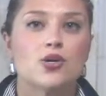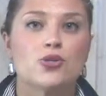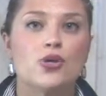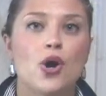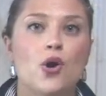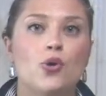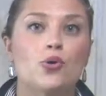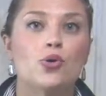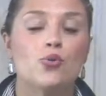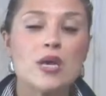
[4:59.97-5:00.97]

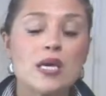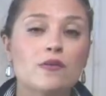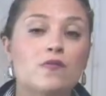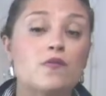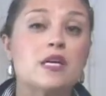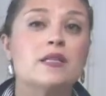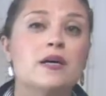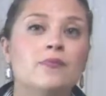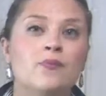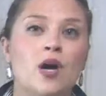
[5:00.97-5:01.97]
So we can feed
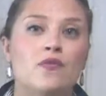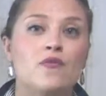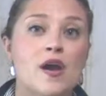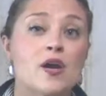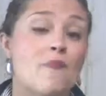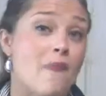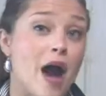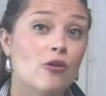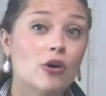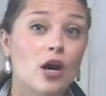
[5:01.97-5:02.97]
them a fair
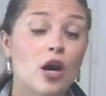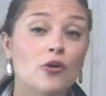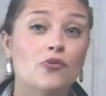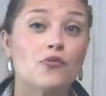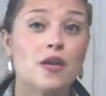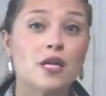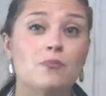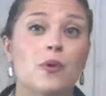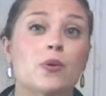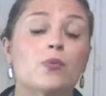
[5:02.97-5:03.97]
amount of feed,
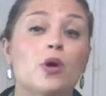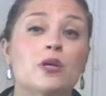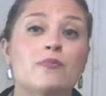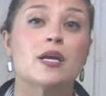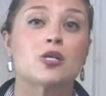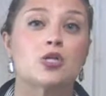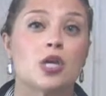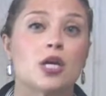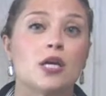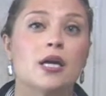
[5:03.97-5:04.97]
but we want to
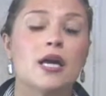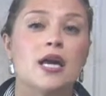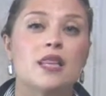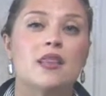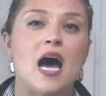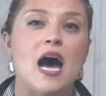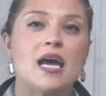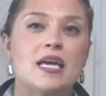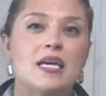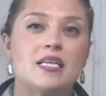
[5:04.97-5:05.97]
sure that
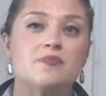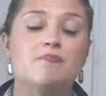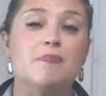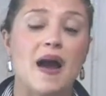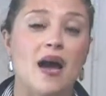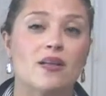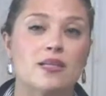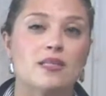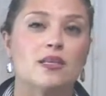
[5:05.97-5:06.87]
it is balanced.